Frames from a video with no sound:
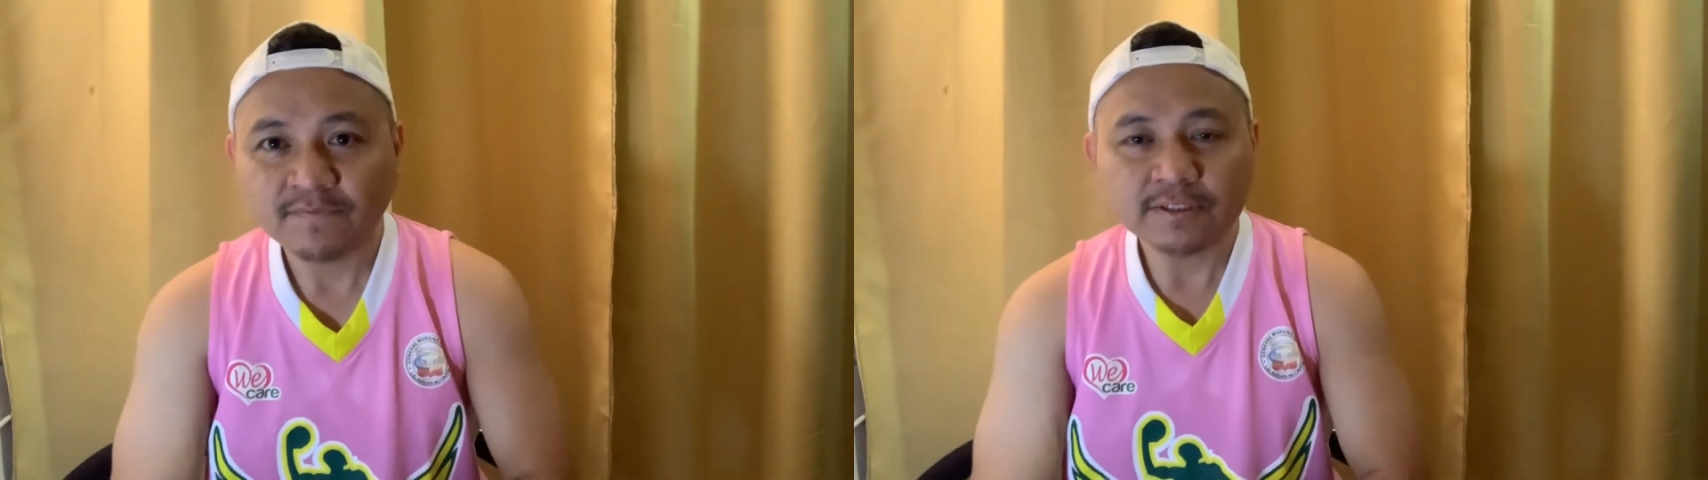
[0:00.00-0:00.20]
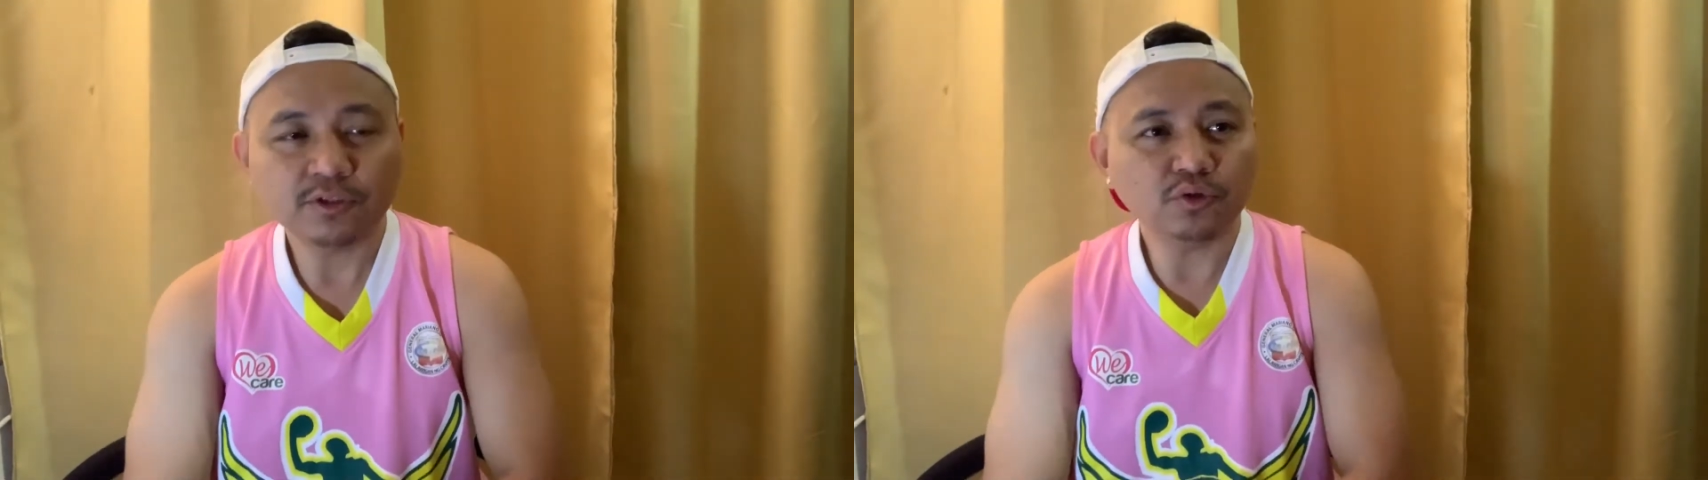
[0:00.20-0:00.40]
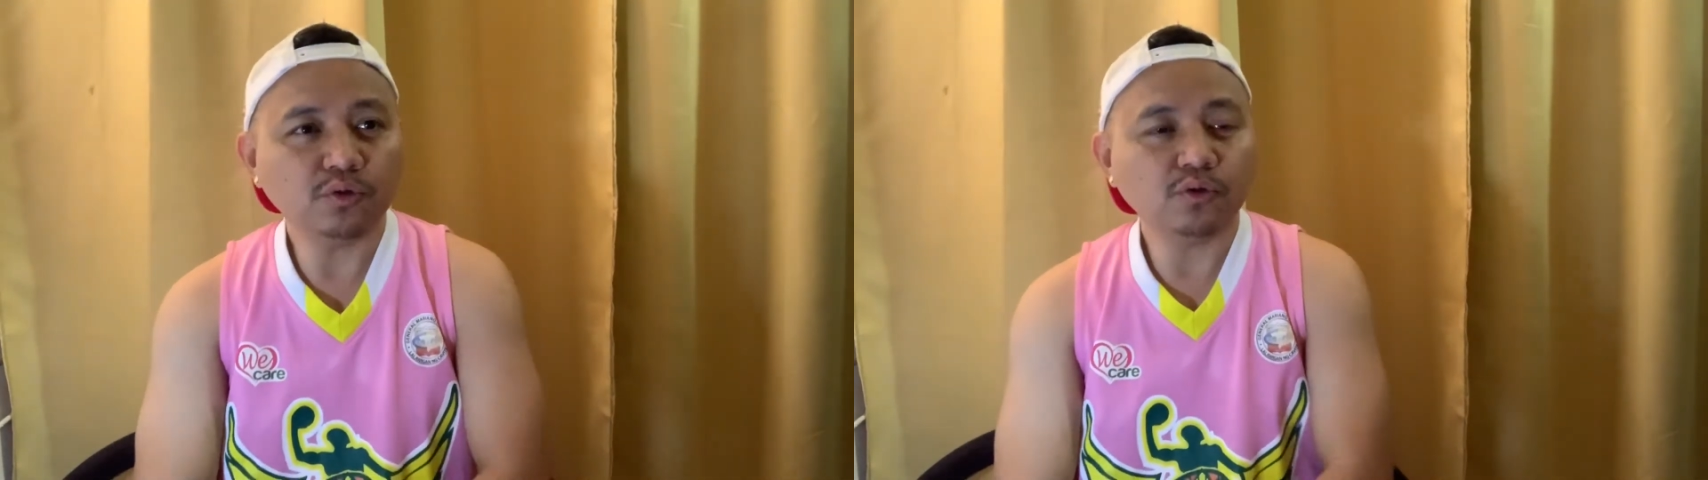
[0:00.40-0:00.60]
So,